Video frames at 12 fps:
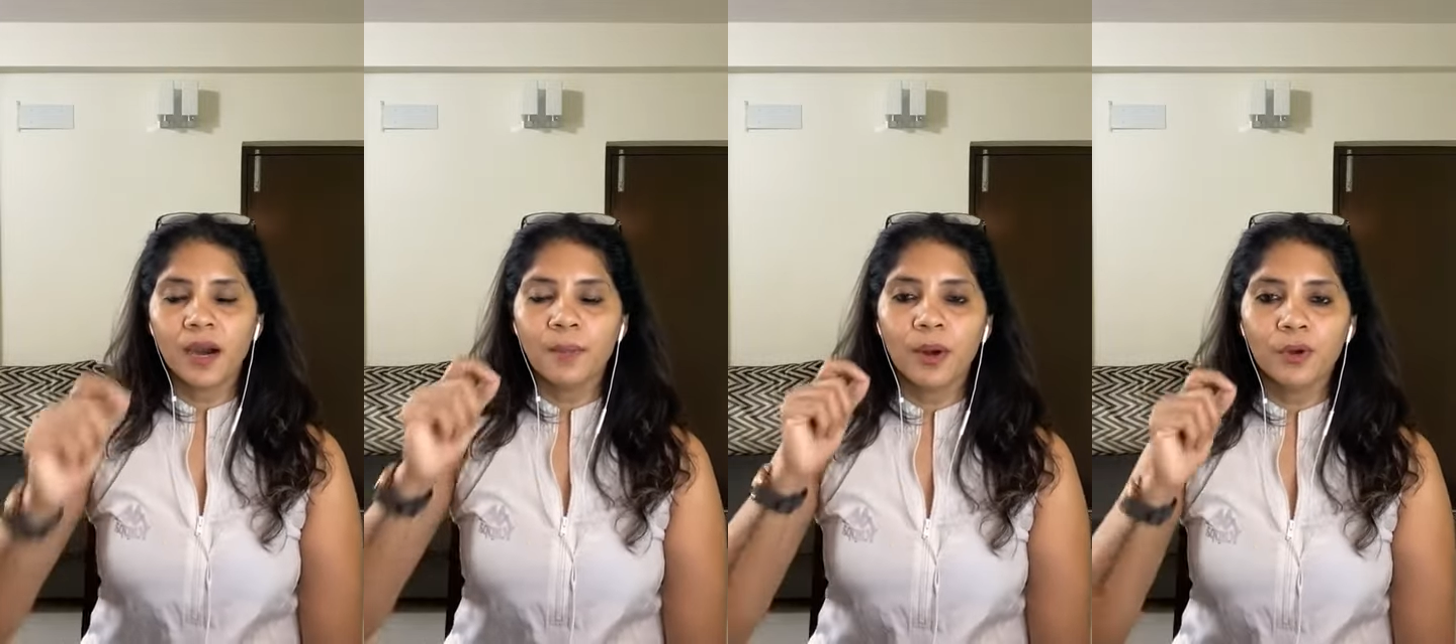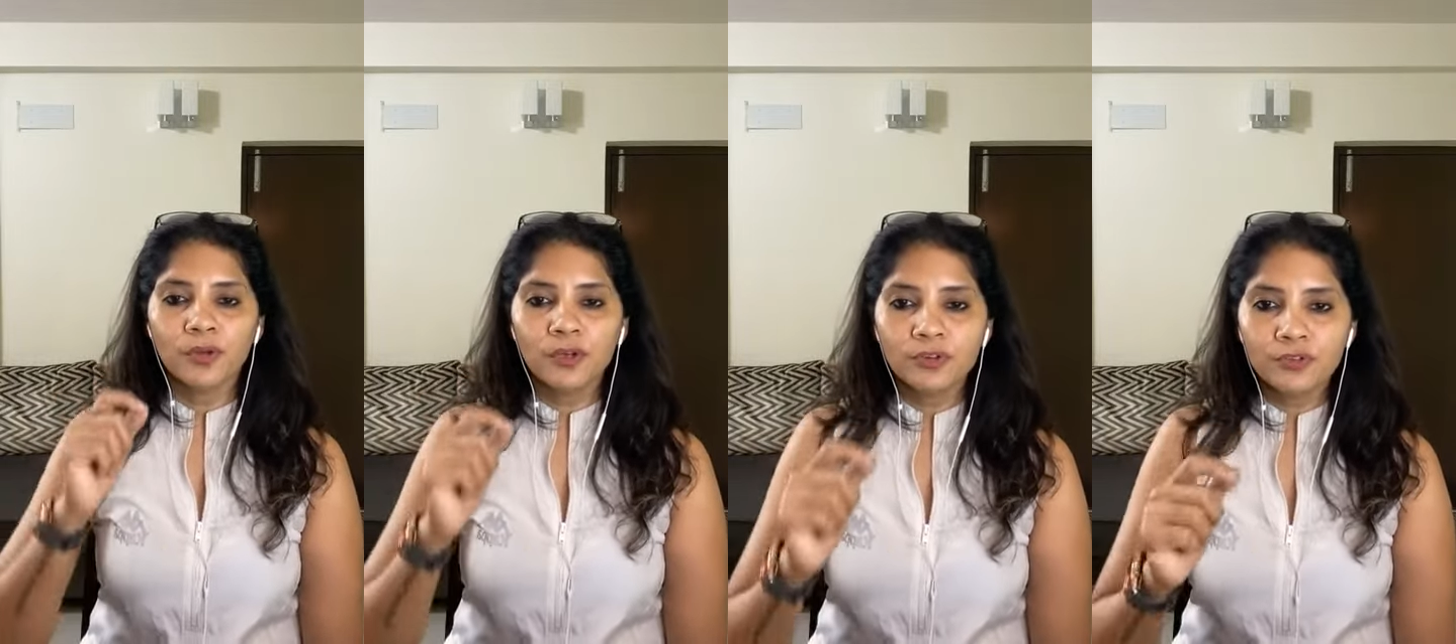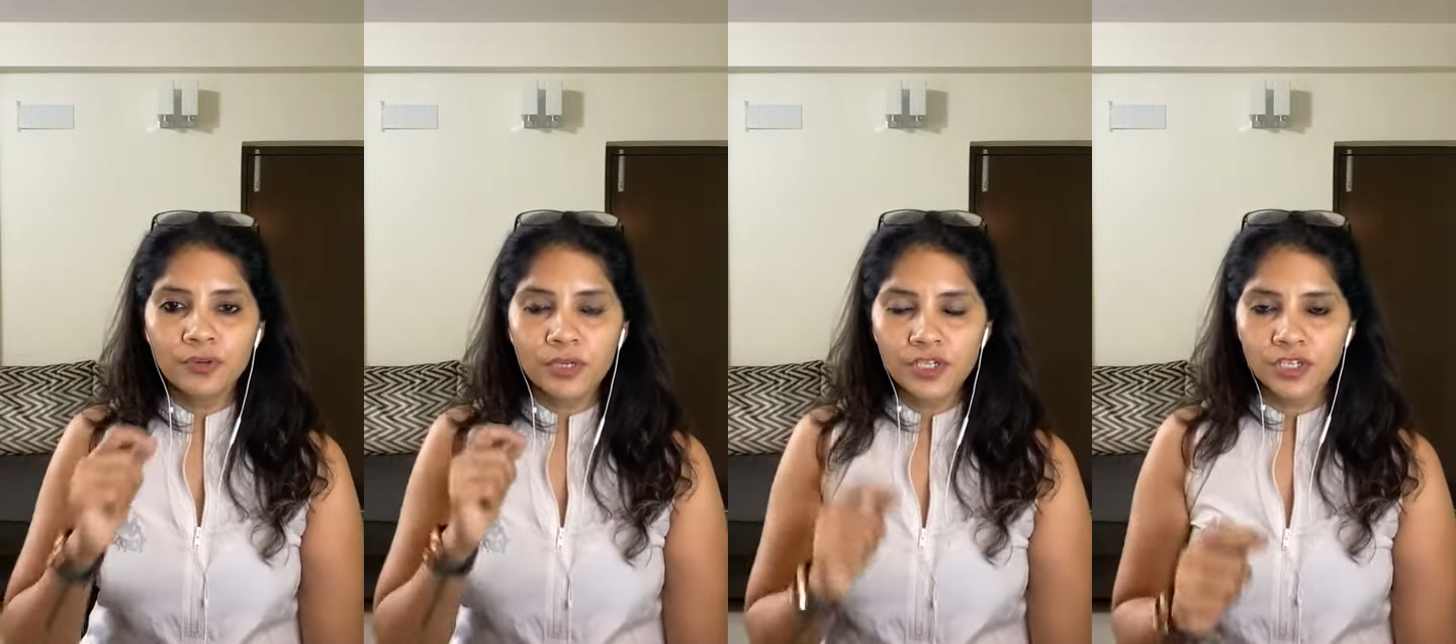about
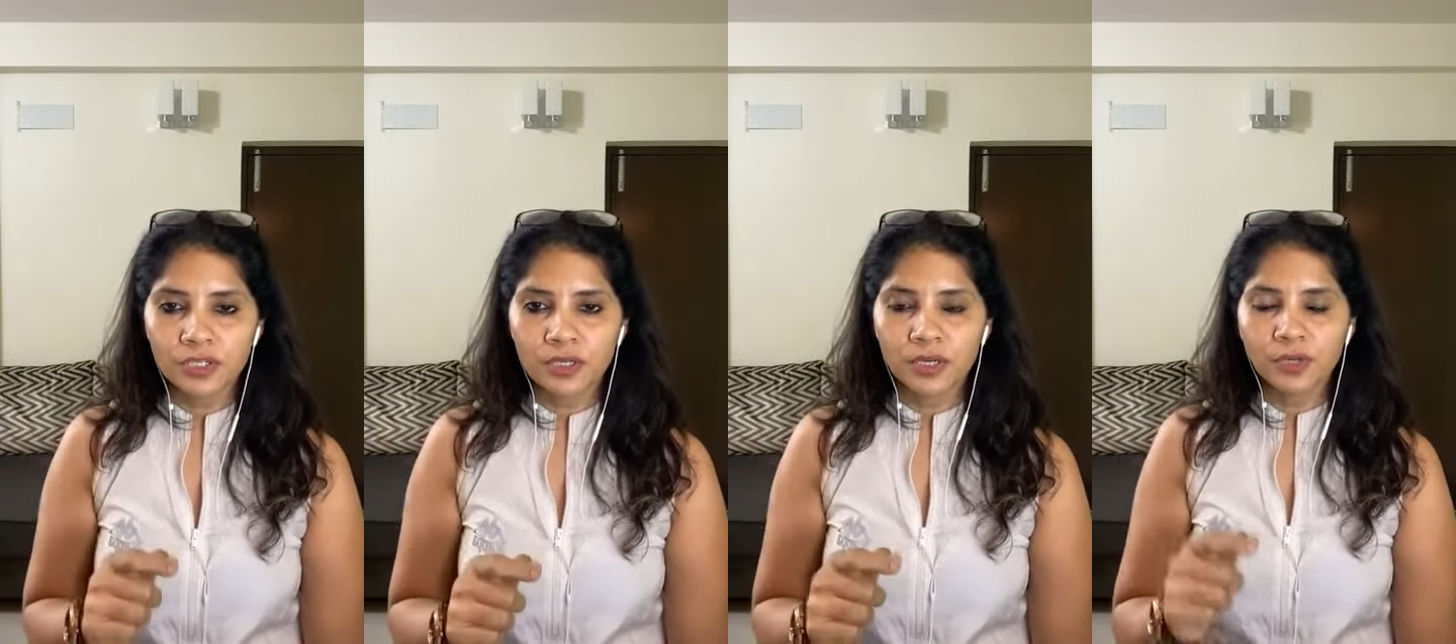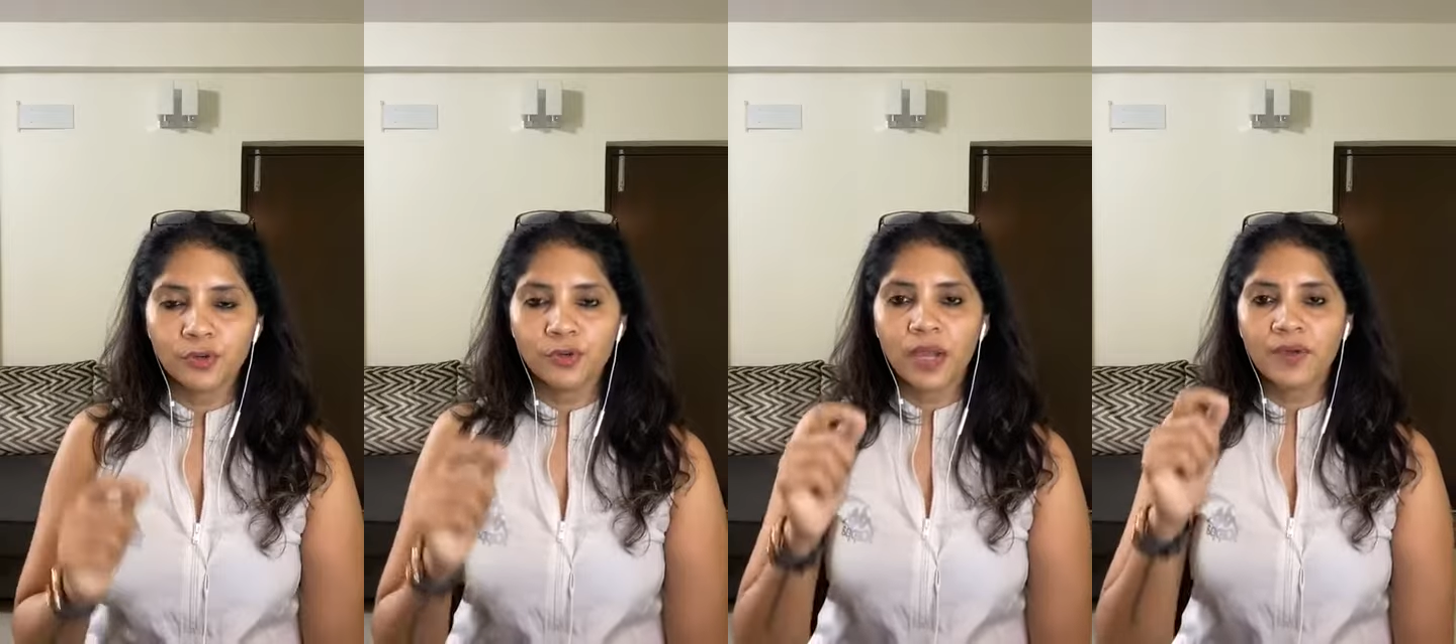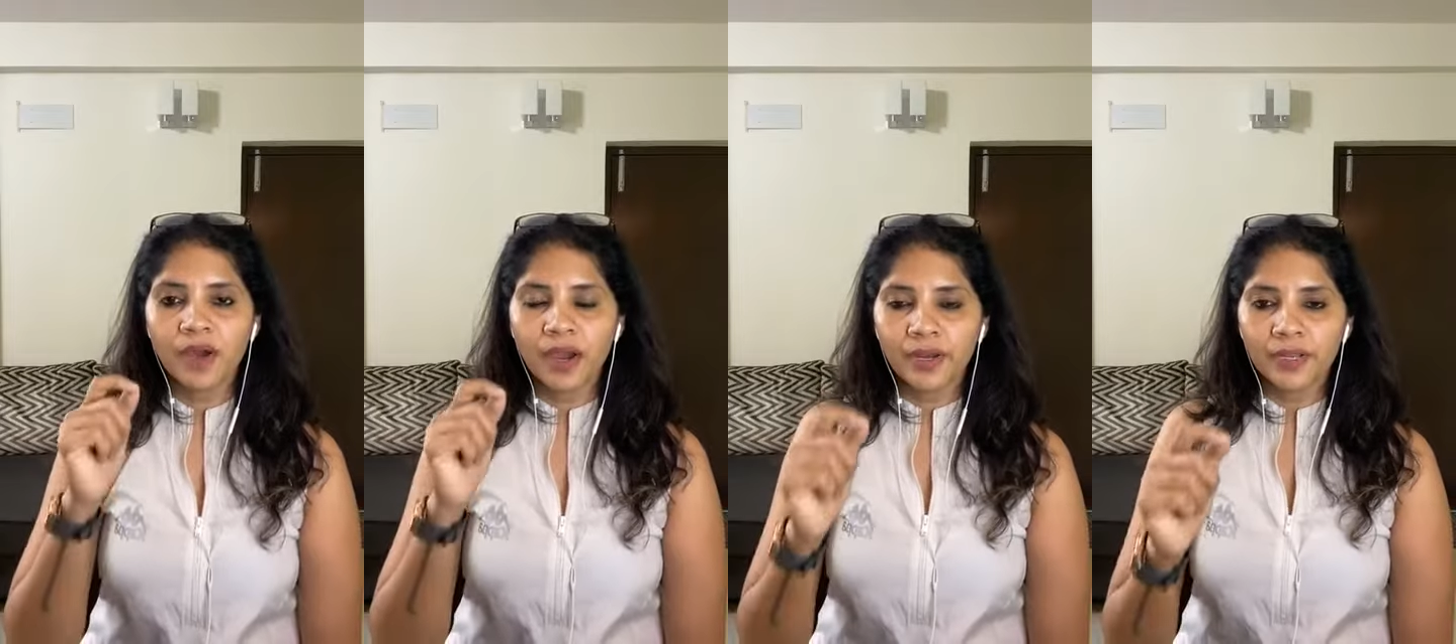nutrition you don't
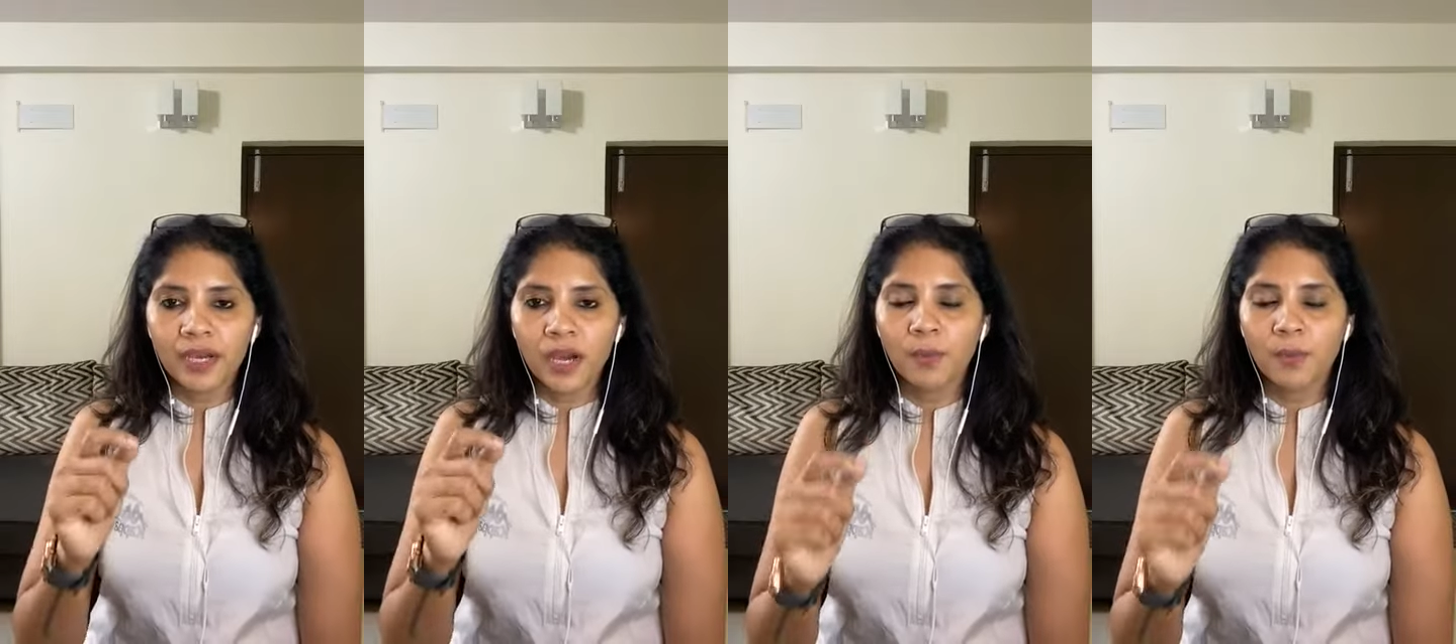have idea